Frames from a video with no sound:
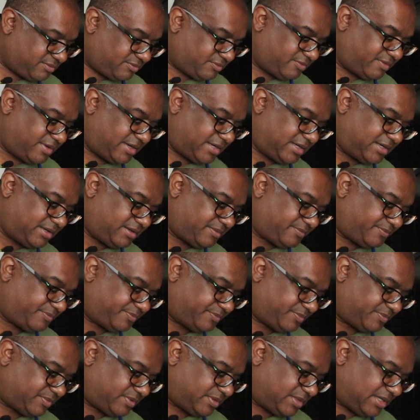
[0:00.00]
ready.
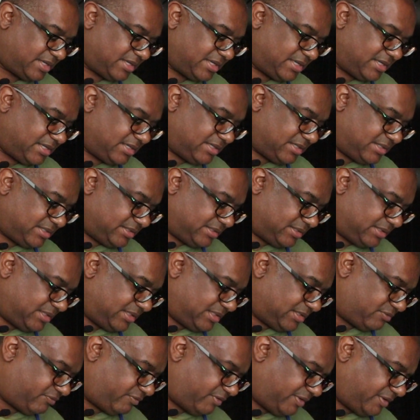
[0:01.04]

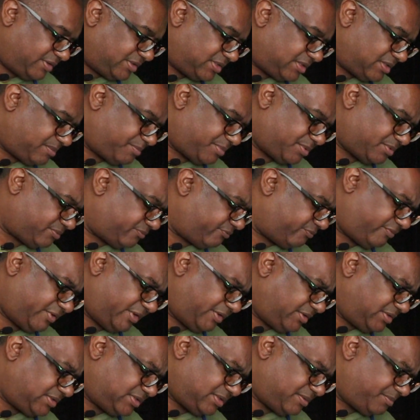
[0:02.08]
It's very
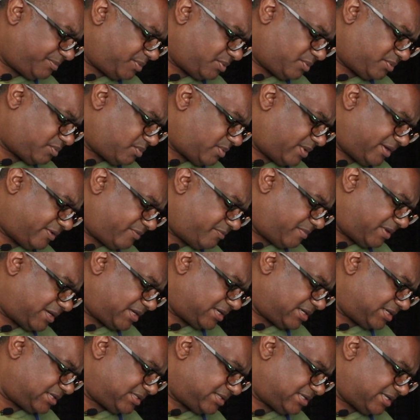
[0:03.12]
simple way of
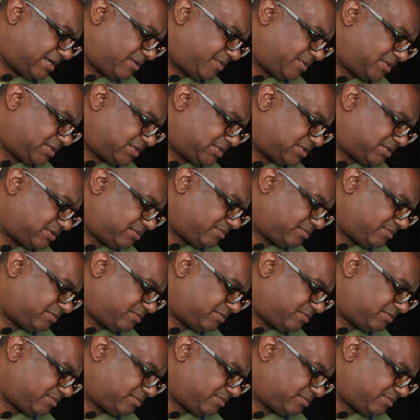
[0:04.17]
making a sandwich,